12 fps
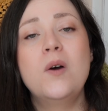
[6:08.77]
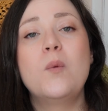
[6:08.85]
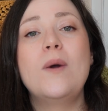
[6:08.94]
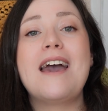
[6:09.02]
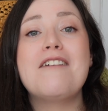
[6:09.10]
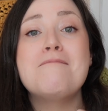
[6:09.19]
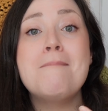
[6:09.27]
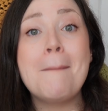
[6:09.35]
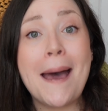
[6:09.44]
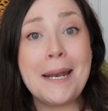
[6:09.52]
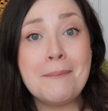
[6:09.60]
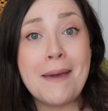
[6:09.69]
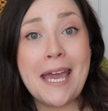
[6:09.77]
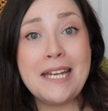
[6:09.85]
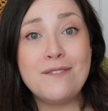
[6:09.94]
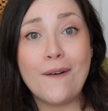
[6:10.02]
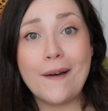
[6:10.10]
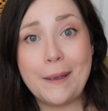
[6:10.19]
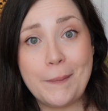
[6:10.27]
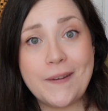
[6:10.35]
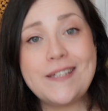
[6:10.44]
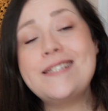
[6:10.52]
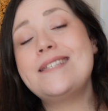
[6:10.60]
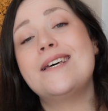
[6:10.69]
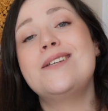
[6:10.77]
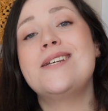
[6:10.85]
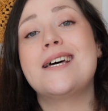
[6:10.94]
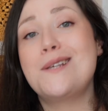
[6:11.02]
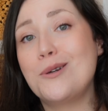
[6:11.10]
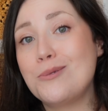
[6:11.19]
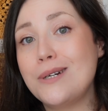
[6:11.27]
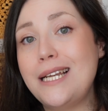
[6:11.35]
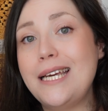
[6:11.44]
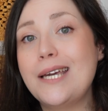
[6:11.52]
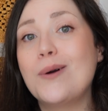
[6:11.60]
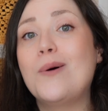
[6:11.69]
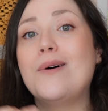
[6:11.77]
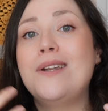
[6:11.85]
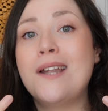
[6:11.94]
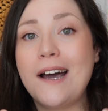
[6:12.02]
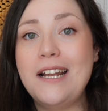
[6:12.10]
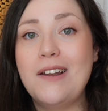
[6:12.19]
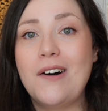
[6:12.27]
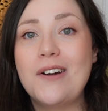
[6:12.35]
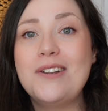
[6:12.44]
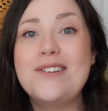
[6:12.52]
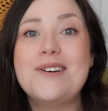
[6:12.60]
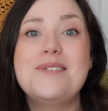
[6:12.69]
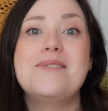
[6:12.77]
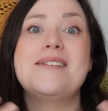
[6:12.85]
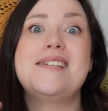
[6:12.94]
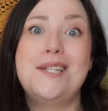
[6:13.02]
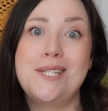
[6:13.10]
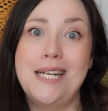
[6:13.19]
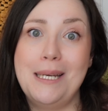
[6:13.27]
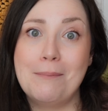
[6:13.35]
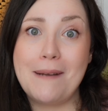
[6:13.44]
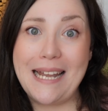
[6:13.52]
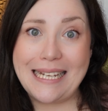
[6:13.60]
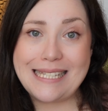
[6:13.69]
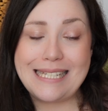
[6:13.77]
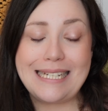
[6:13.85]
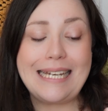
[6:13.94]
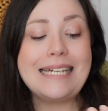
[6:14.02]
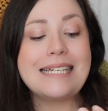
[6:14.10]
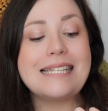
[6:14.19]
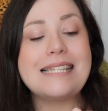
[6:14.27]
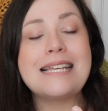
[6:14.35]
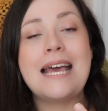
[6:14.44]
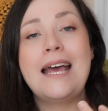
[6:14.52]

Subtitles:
We have man-made fibres such as acrylic or nylon. Those are essentially plastics.